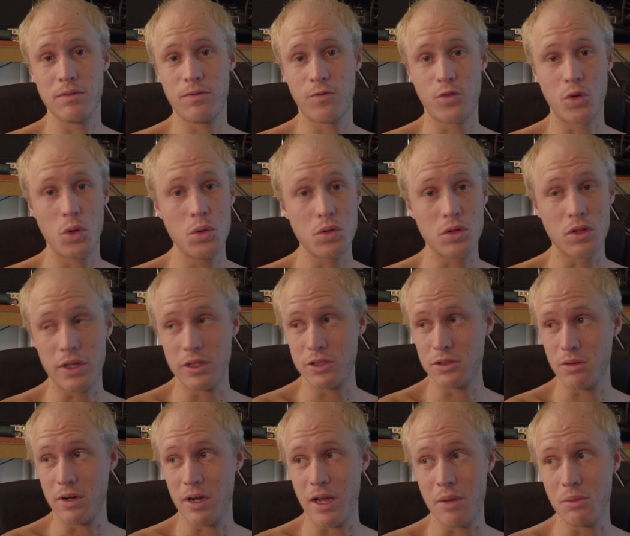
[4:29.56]
fruit
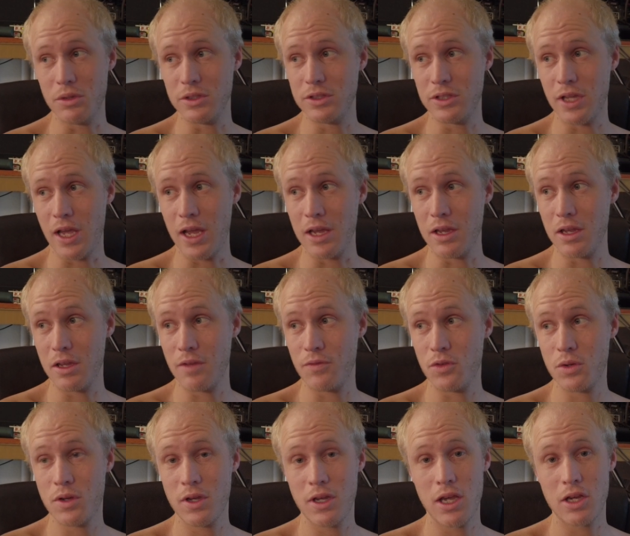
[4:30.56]
glycerin, I would say.
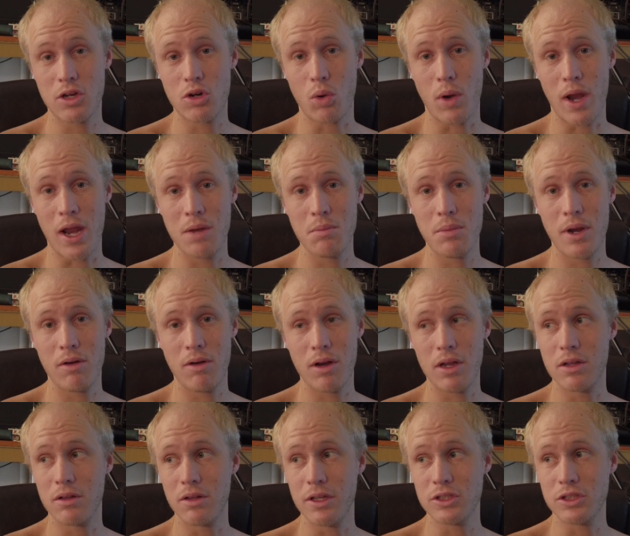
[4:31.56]
If you could get
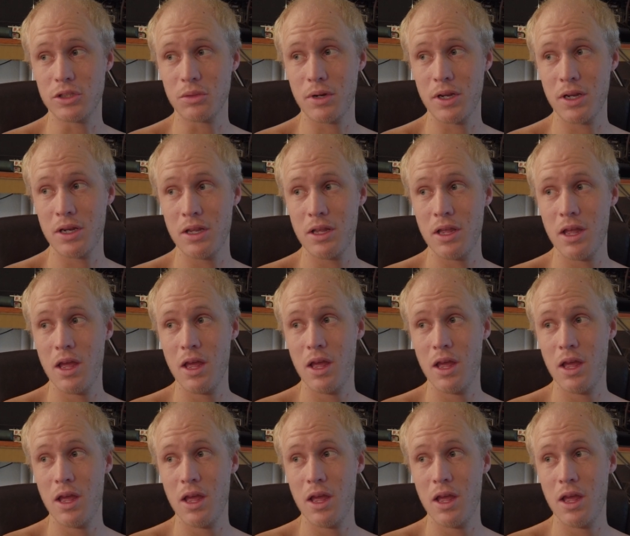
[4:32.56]
cranberry glycerin,